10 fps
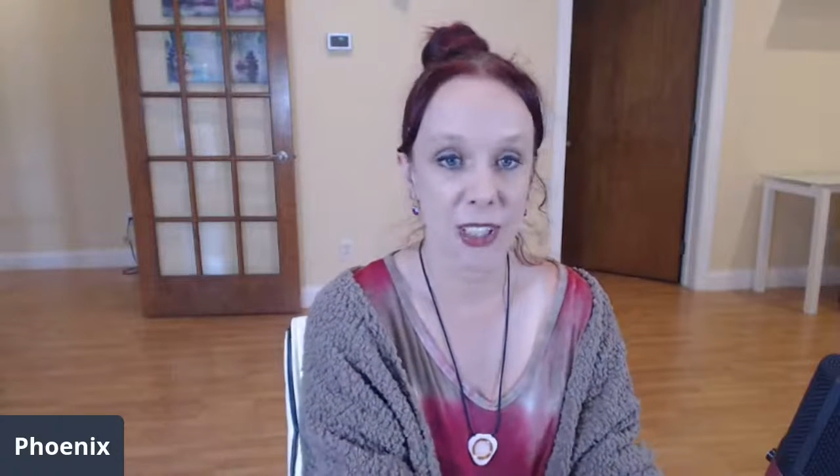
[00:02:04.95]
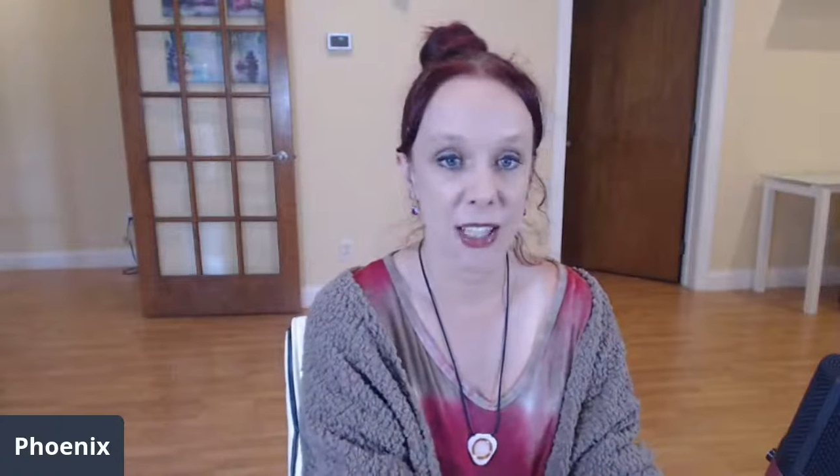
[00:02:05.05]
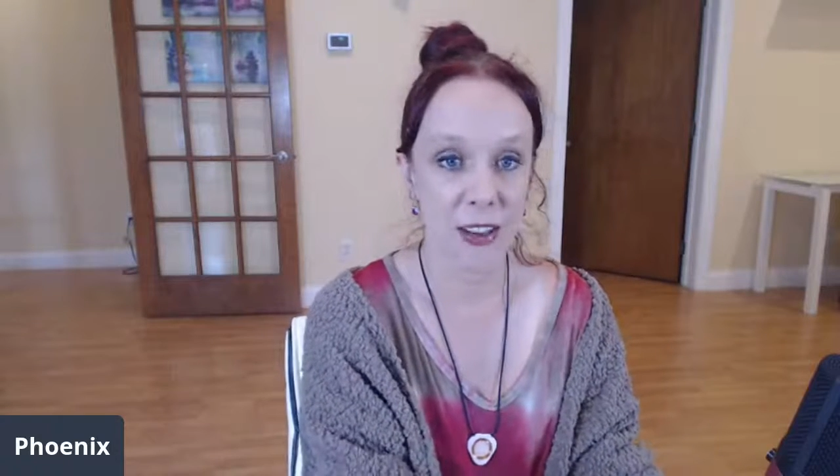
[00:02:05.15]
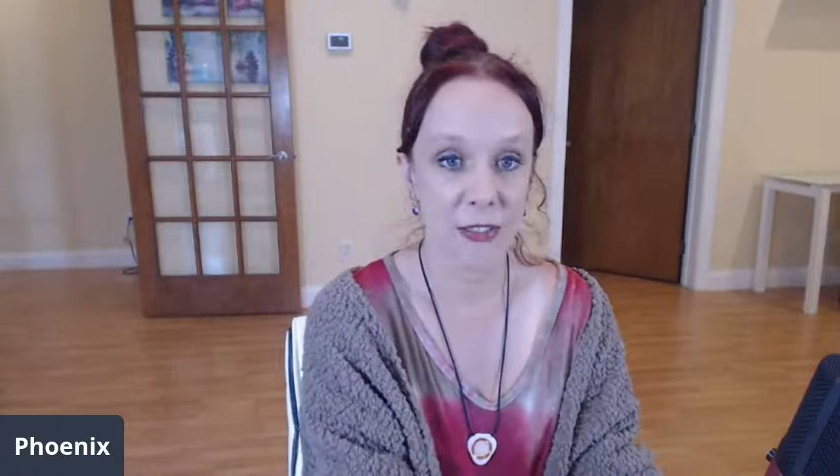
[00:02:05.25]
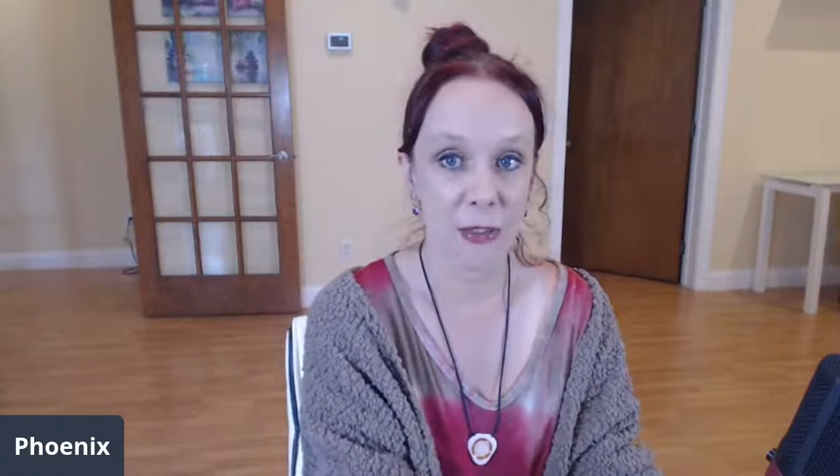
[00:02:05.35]

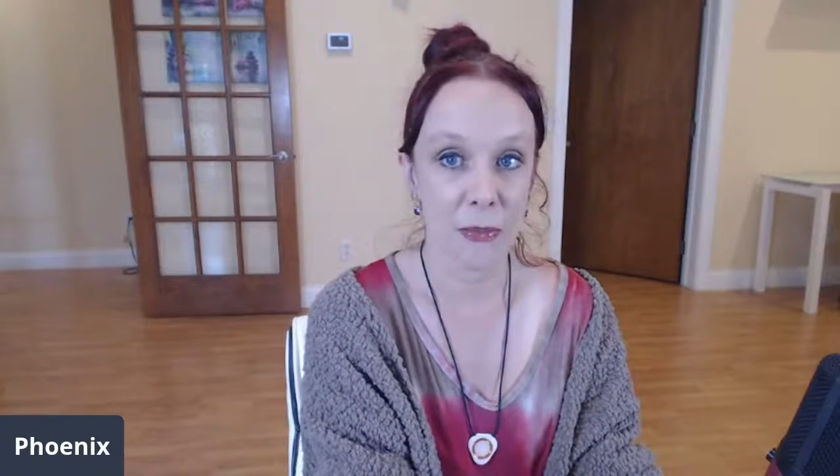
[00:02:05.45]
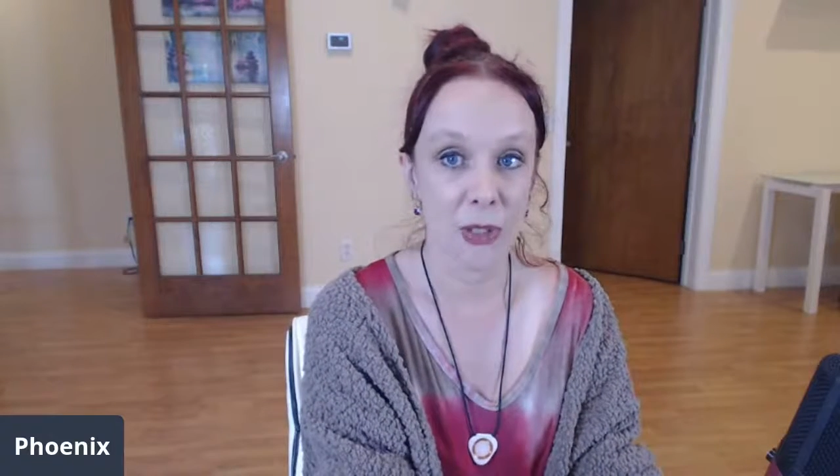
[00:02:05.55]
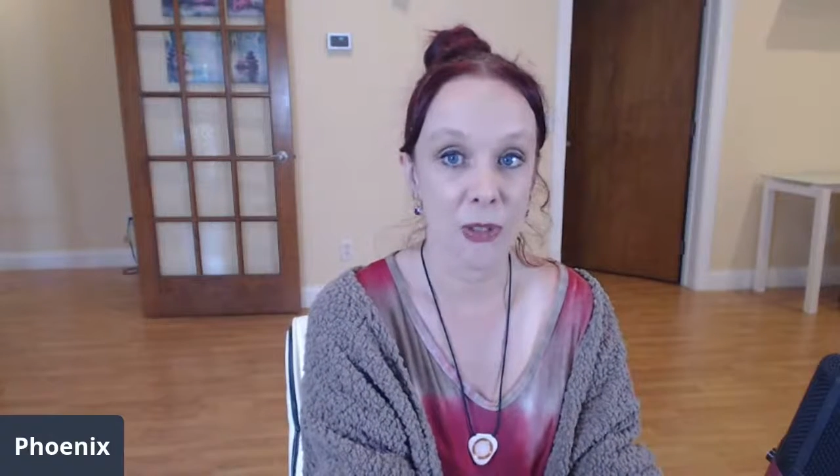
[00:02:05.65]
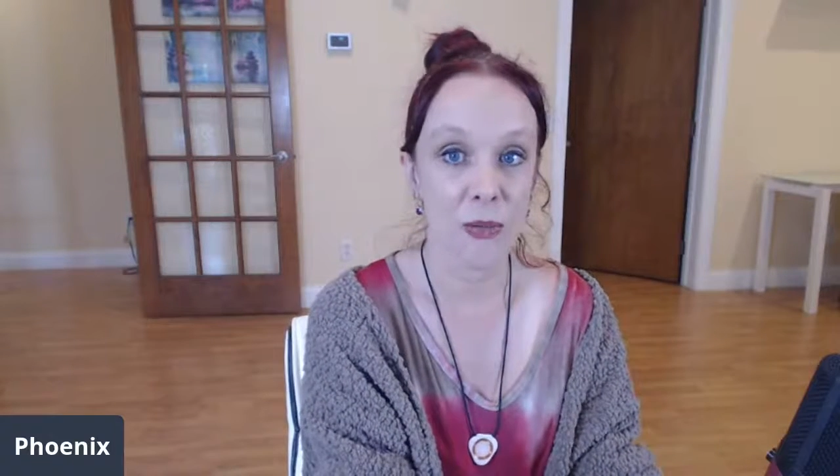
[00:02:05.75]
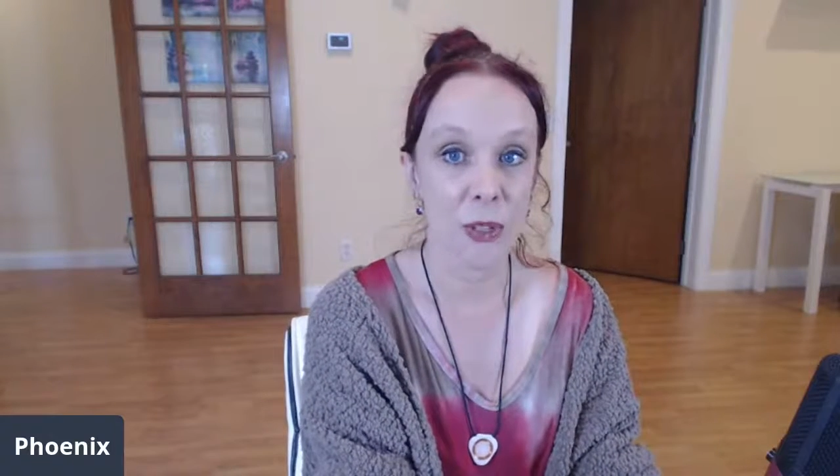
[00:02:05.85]
son, from
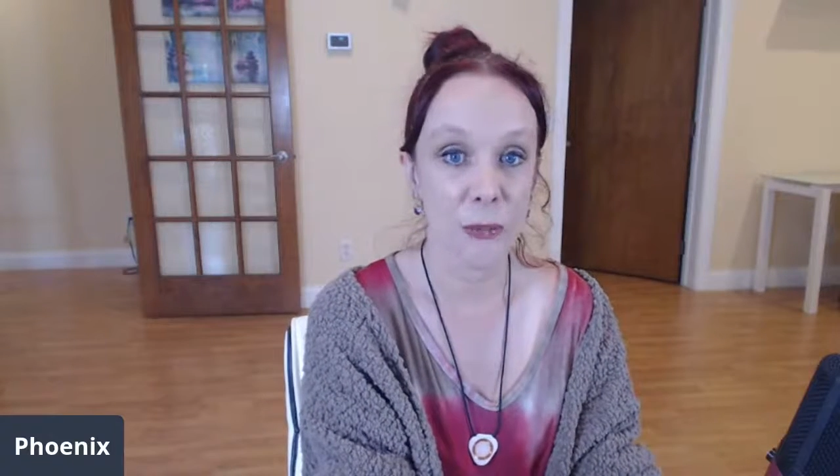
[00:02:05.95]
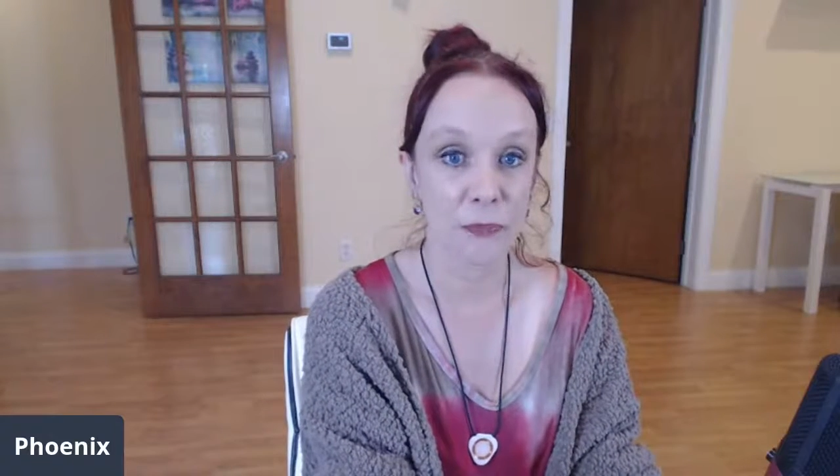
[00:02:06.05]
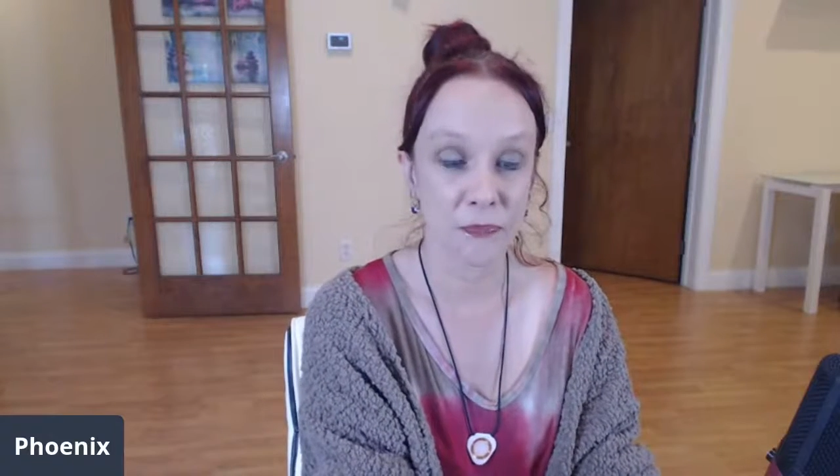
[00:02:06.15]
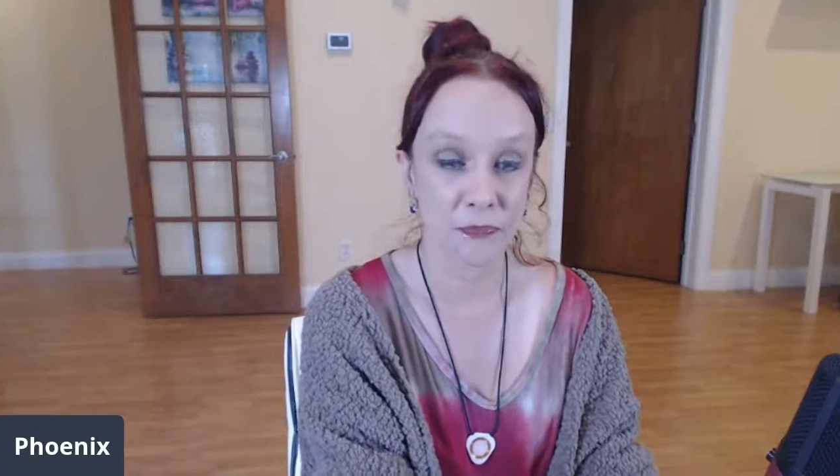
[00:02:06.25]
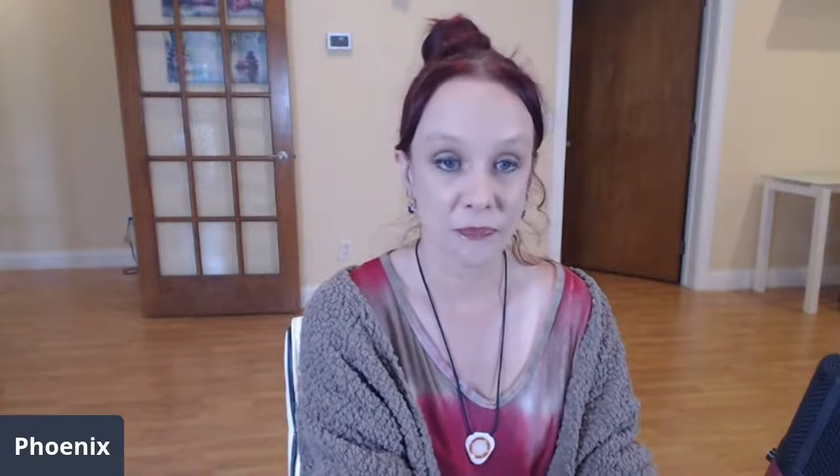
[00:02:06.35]
school,